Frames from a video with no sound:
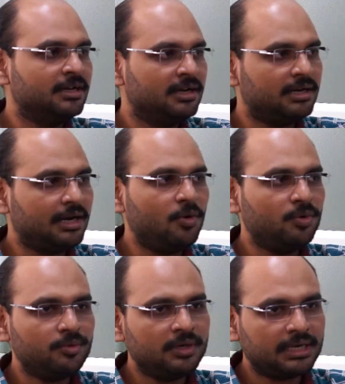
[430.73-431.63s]

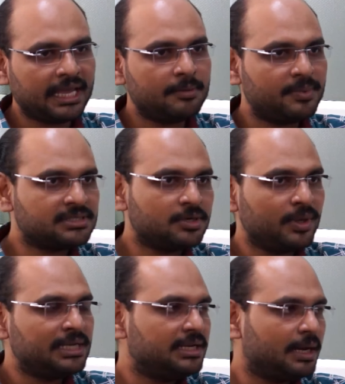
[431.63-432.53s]
how can a person
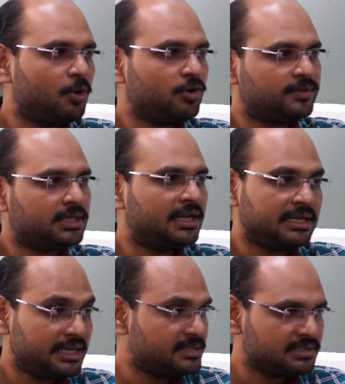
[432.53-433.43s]
quickly come out of the car
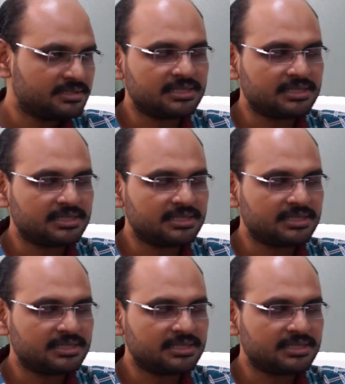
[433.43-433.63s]
in case it is